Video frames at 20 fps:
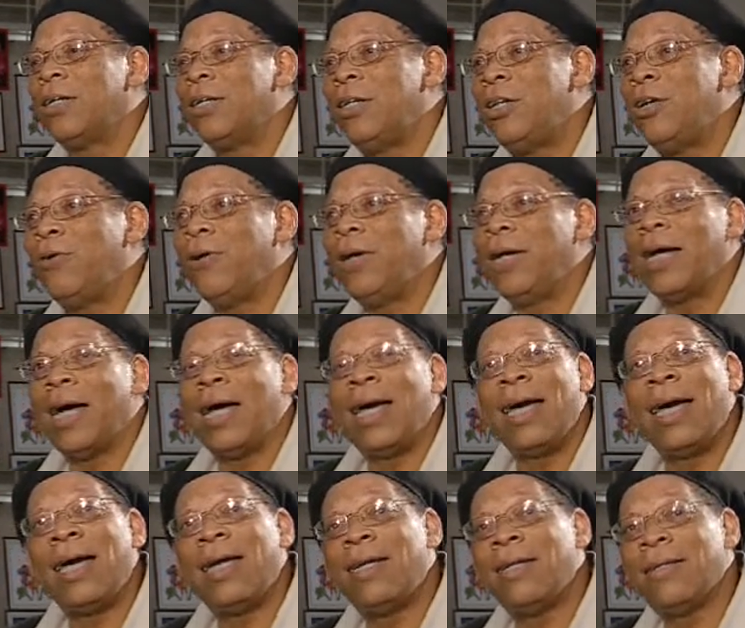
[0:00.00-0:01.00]
knowing I
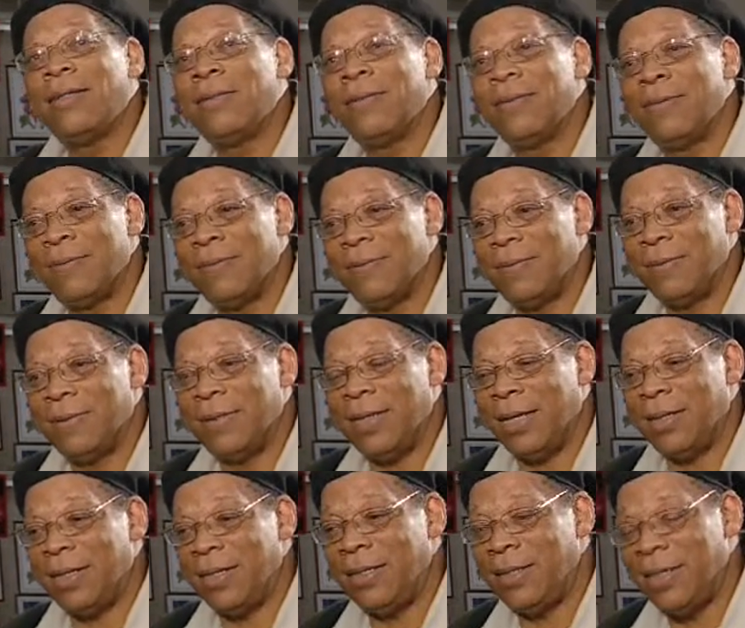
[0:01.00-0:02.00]
had
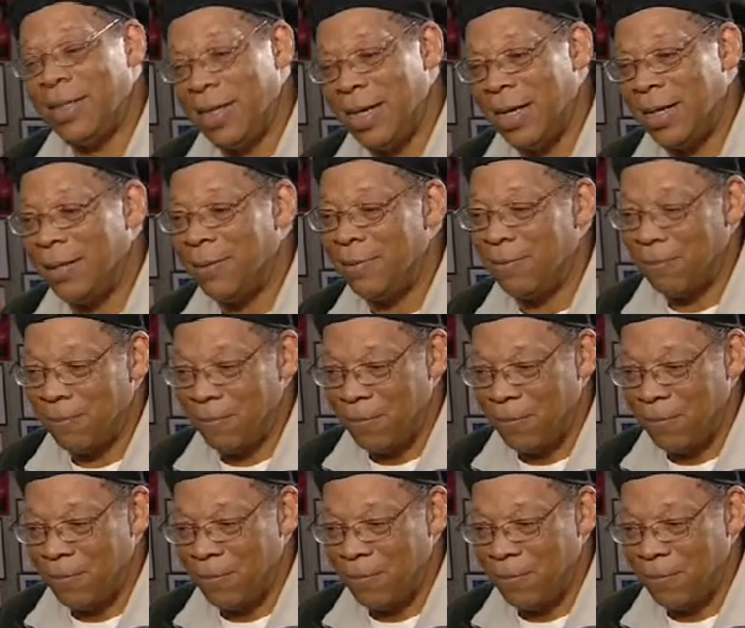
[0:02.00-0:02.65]
nothing to gain.